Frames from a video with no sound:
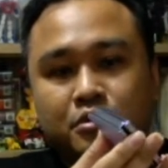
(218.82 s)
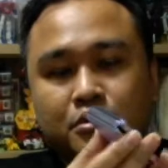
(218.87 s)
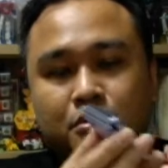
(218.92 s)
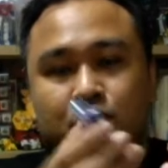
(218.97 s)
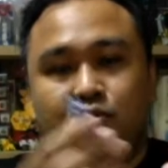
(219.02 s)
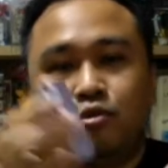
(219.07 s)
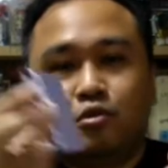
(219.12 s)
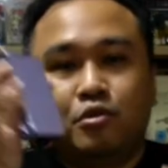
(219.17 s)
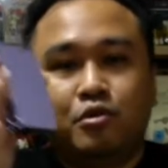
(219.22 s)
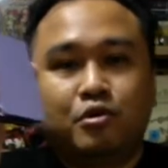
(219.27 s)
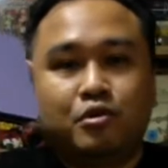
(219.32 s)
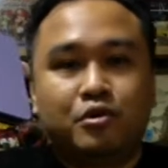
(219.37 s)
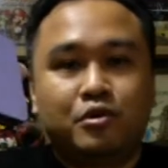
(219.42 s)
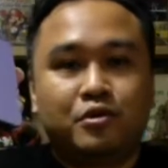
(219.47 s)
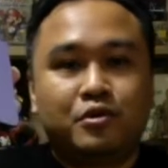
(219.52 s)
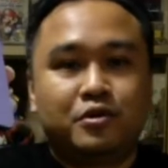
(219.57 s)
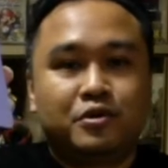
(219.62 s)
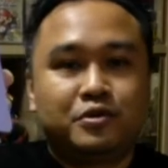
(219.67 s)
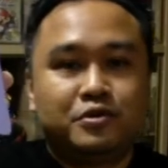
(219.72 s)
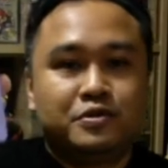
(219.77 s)
Oh,
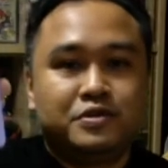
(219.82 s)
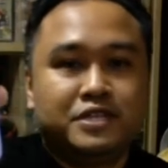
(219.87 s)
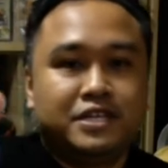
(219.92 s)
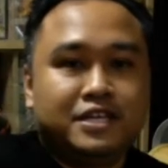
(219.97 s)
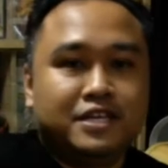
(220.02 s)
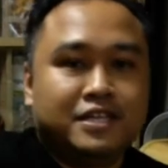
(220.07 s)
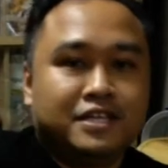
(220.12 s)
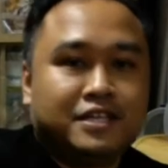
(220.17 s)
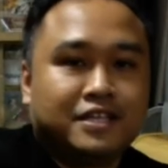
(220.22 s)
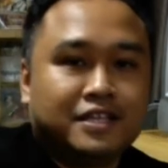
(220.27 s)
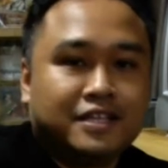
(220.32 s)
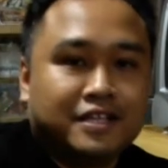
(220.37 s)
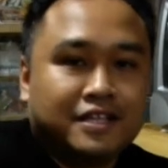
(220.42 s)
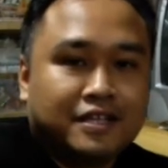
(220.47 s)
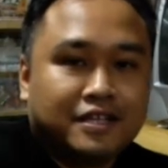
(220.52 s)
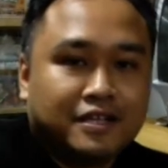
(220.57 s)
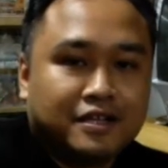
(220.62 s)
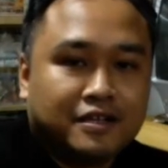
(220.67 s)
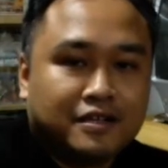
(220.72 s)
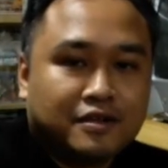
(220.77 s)
you see?
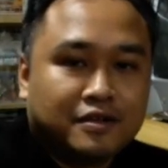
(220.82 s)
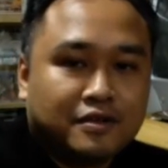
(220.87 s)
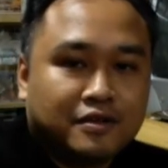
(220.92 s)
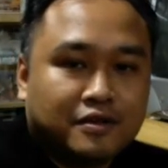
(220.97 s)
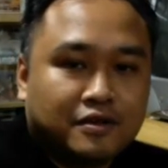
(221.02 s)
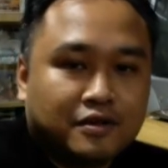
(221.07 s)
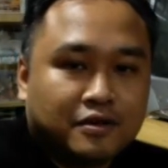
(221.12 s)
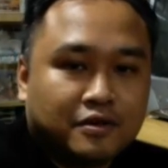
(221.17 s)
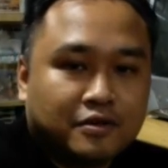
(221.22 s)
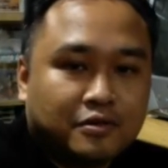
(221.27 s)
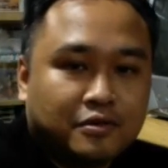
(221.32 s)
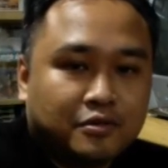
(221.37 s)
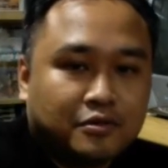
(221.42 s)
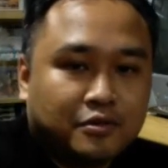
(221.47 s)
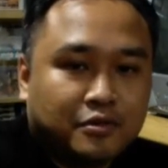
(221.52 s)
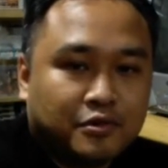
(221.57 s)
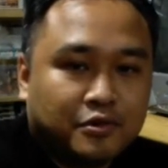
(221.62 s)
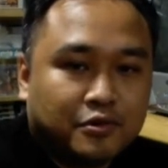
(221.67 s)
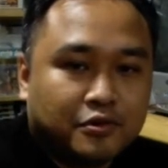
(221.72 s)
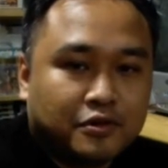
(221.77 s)

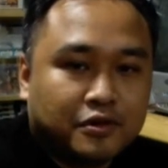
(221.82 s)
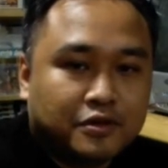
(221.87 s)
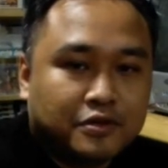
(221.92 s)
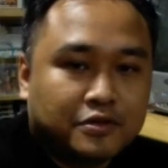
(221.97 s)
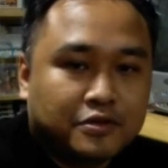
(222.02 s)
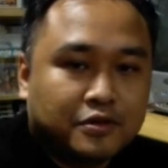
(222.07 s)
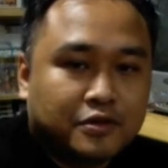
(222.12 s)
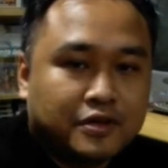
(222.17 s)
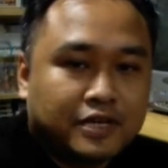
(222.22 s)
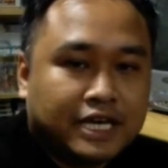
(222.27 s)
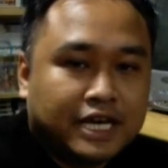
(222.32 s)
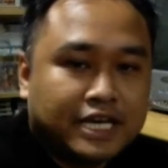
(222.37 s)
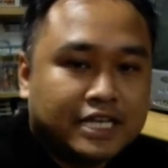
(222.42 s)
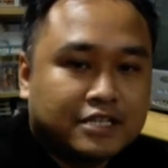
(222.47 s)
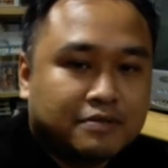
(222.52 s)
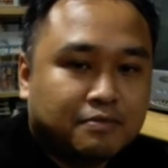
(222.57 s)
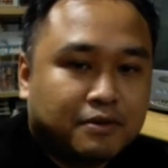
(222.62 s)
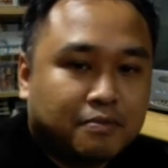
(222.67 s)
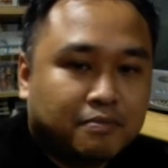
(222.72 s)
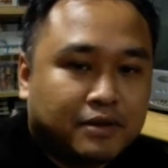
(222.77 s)
Oh, so nice.
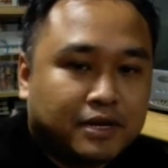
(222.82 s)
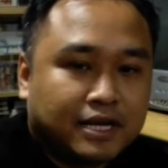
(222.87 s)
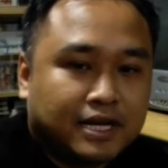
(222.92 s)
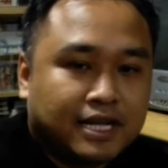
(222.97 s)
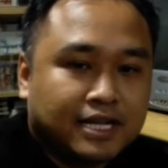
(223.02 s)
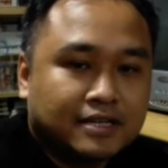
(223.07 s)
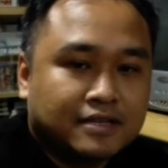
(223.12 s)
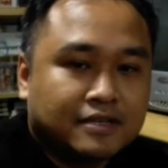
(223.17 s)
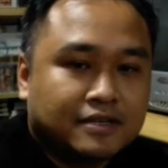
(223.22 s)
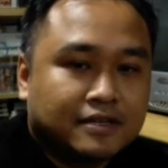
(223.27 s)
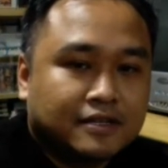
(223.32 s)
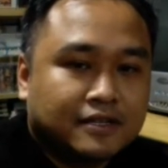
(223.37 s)
Purple color.